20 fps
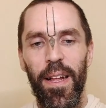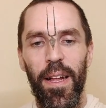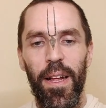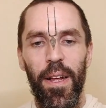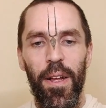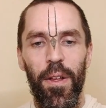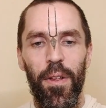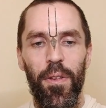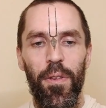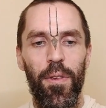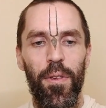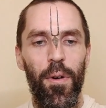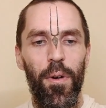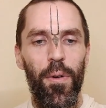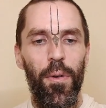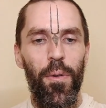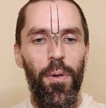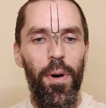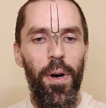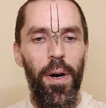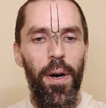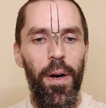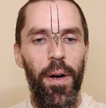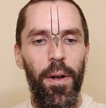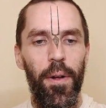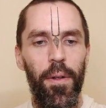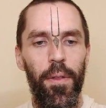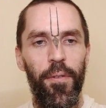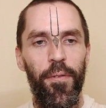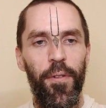So
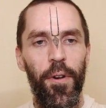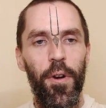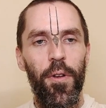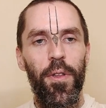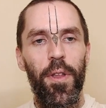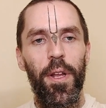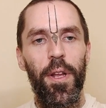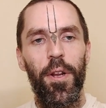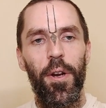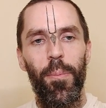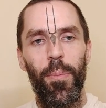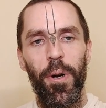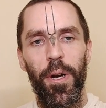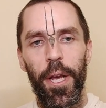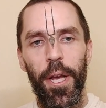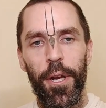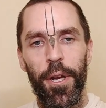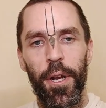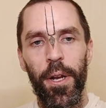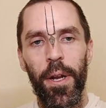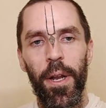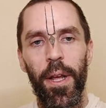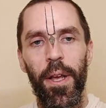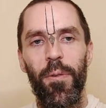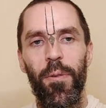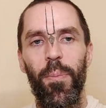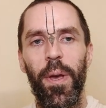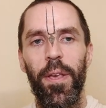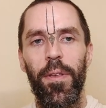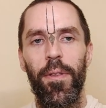the first interpretation is
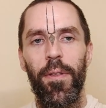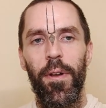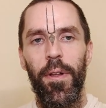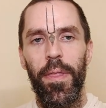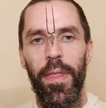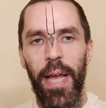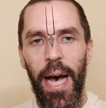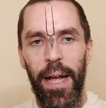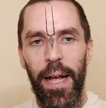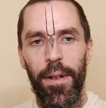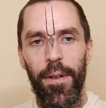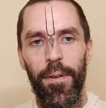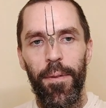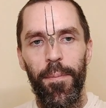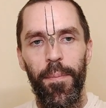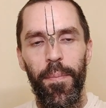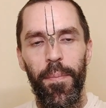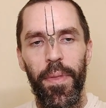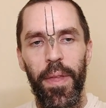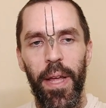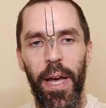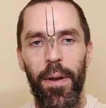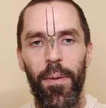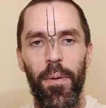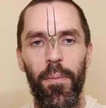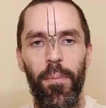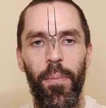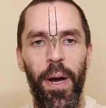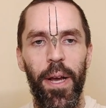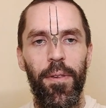based on that
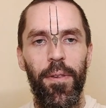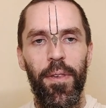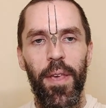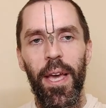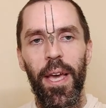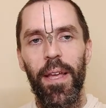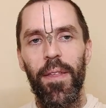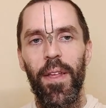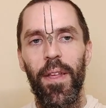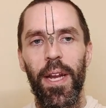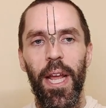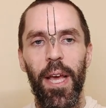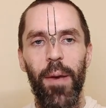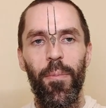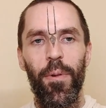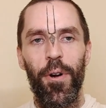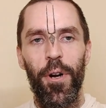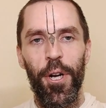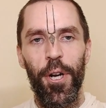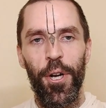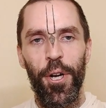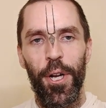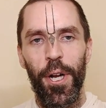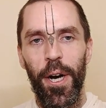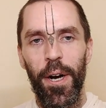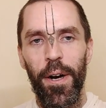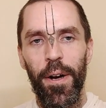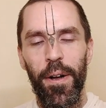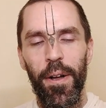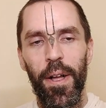by saying the name
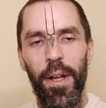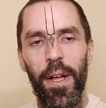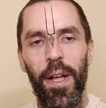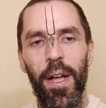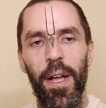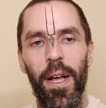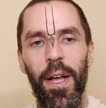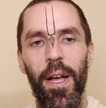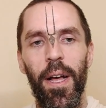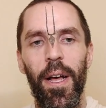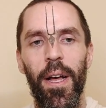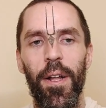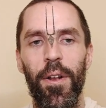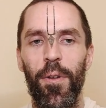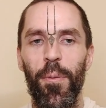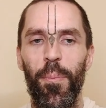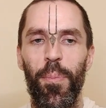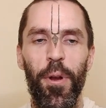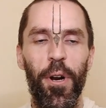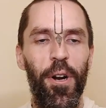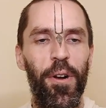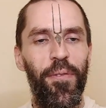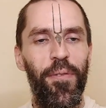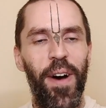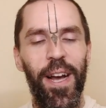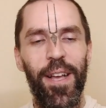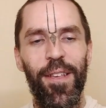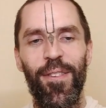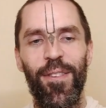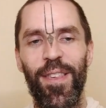Krishna, to
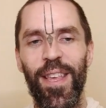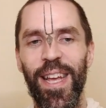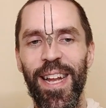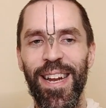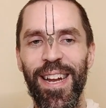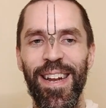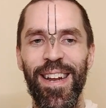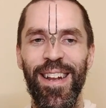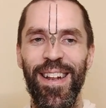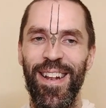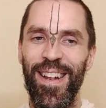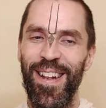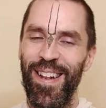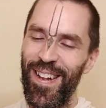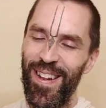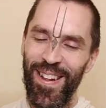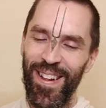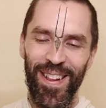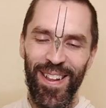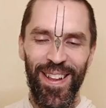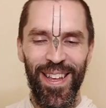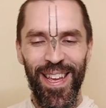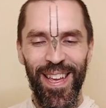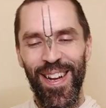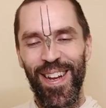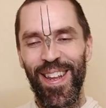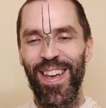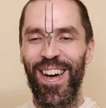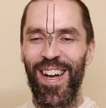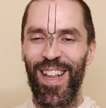purify sin,
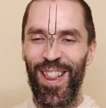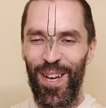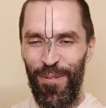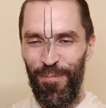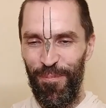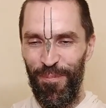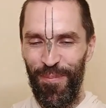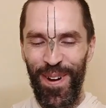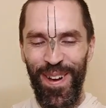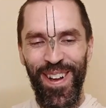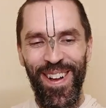ityalam.